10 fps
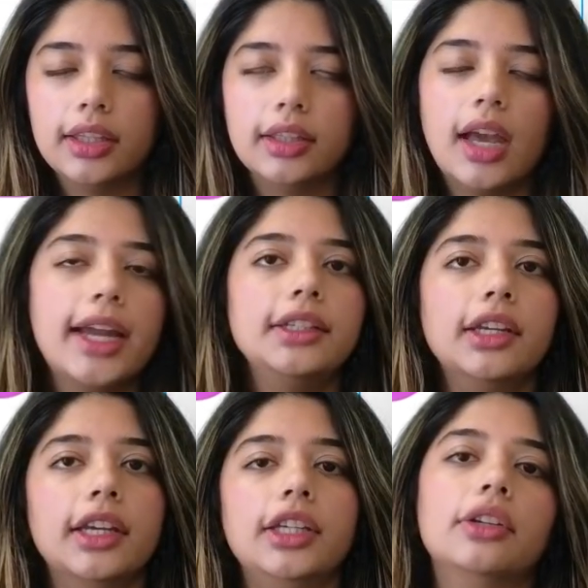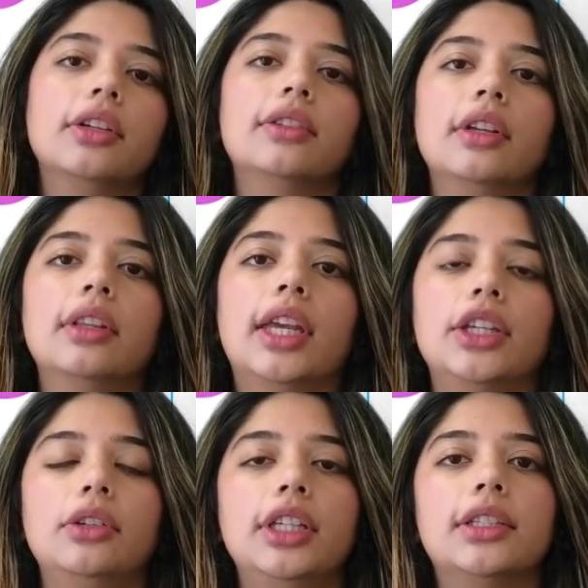The idea here isn't that
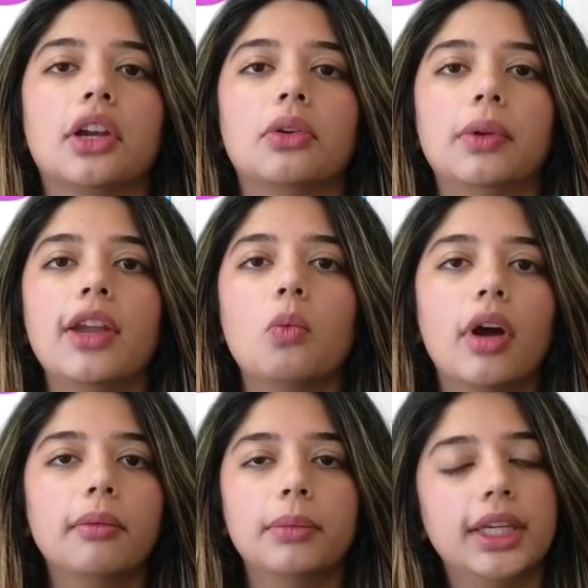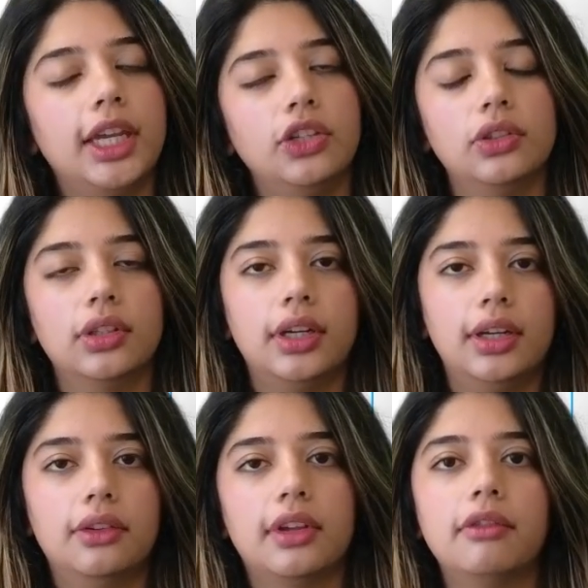you need to create one big agent that
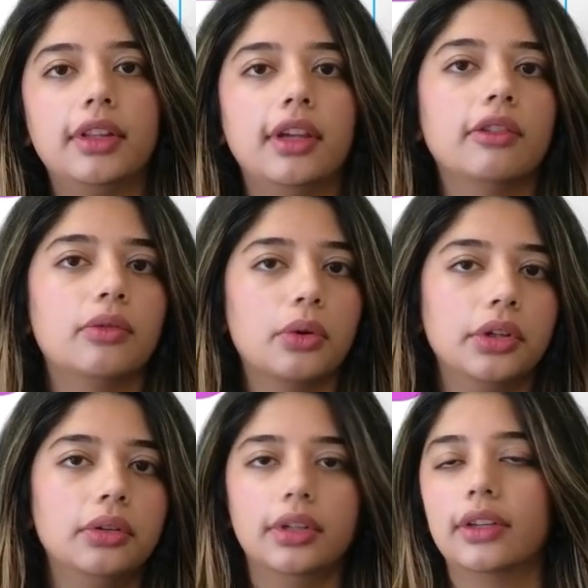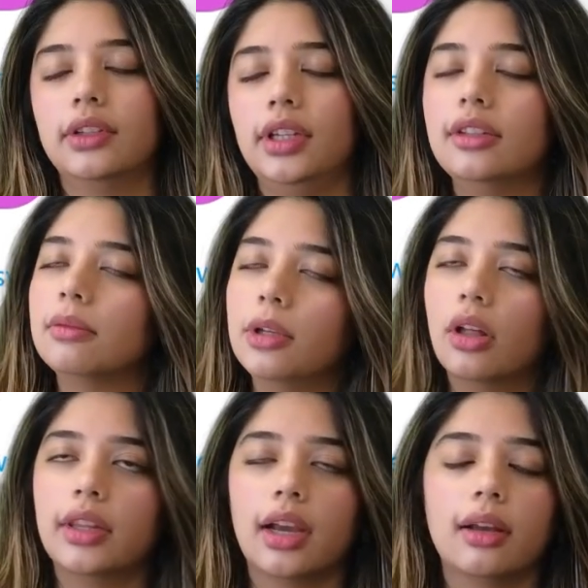does everything for you. It doesn't need to be
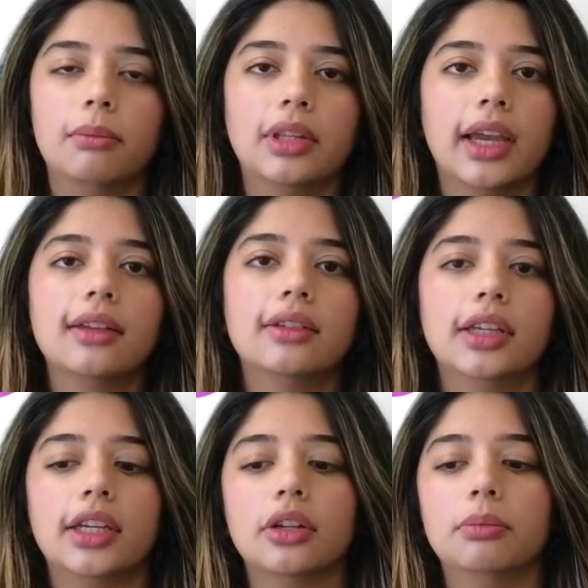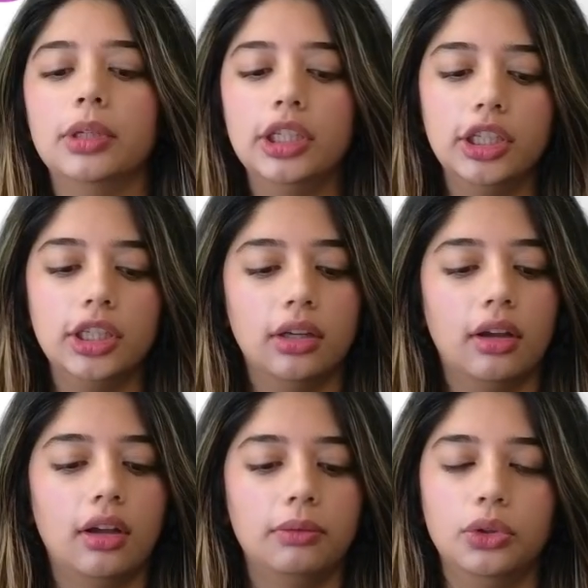all that complex. It could be,
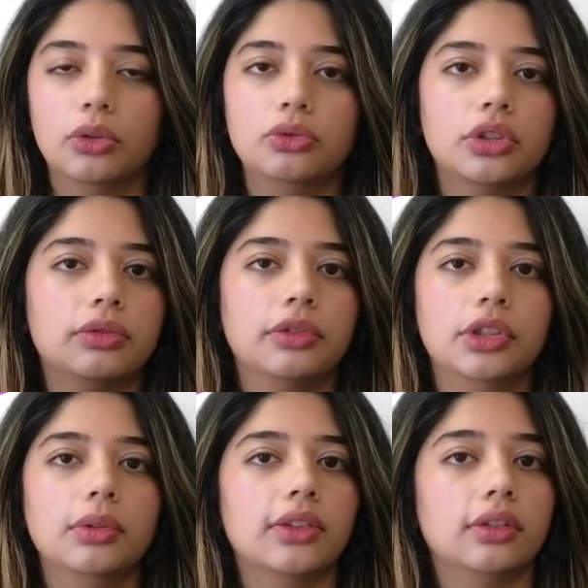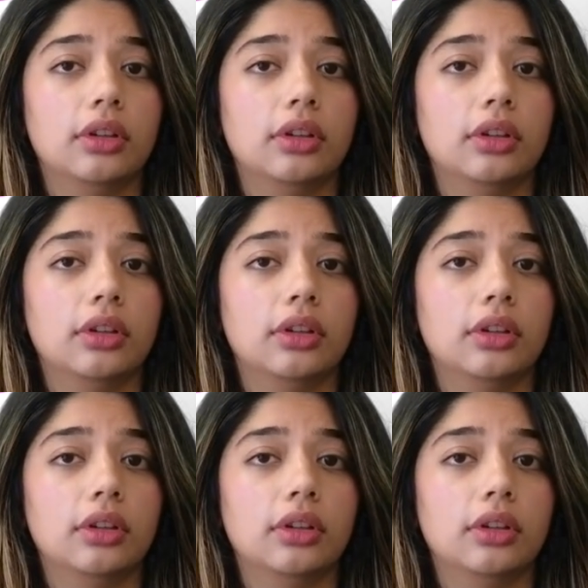just for you as